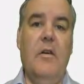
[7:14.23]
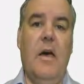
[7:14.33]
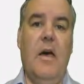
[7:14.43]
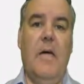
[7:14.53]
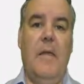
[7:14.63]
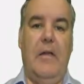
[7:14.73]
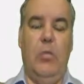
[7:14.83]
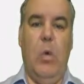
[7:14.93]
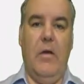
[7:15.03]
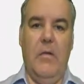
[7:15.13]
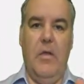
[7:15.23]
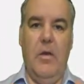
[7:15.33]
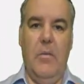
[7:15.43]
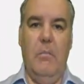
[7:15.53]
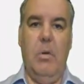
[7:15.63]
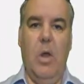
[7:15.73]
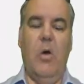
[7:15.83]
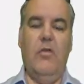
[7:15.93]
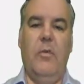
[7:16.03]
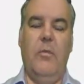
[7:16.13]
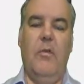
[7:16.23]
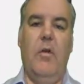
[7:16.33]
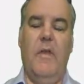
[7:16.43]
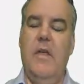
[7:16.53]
That's one of the blocks that we've got in there.